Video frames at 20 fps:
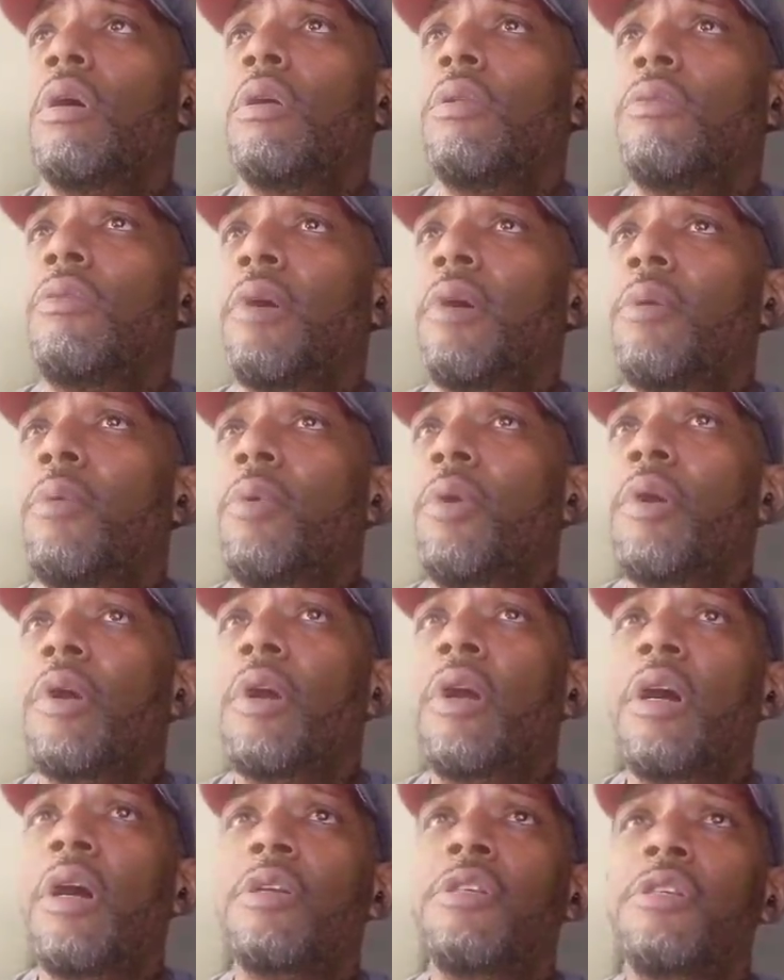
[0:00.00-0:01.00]
that we're
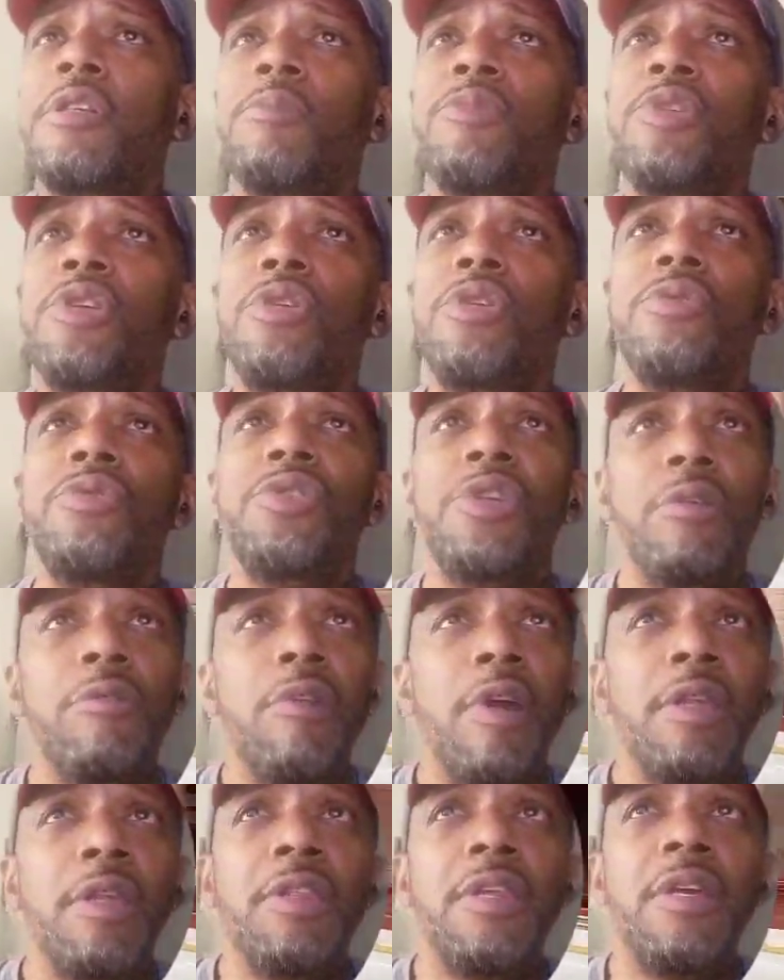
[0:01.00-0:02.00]
accustomed to using
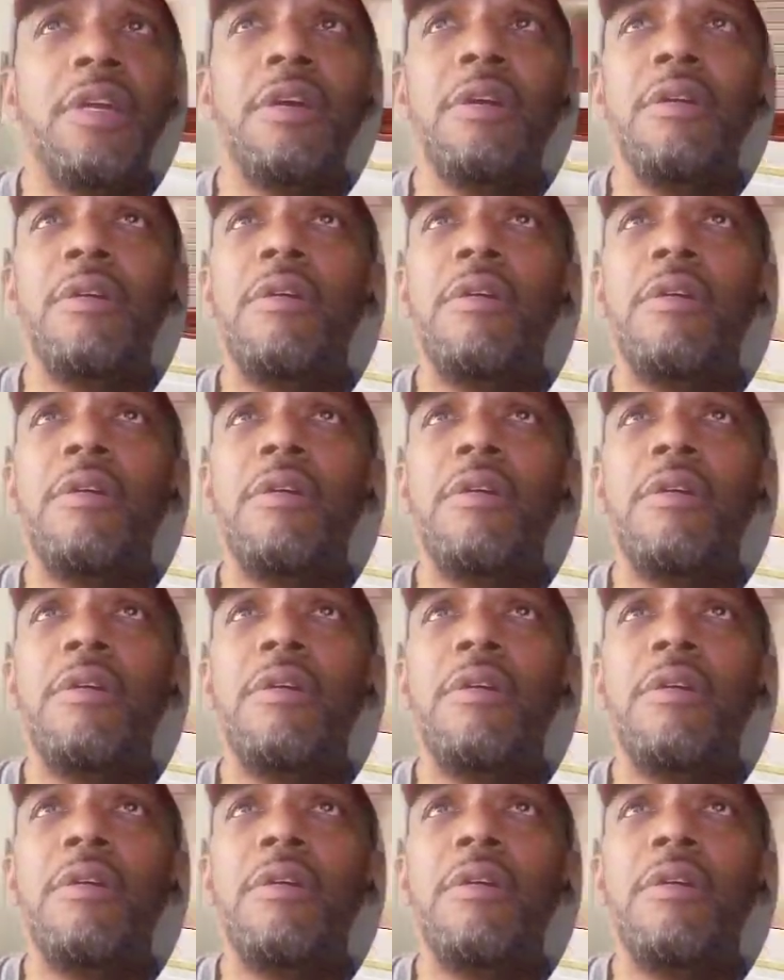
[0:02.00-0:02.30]
right there.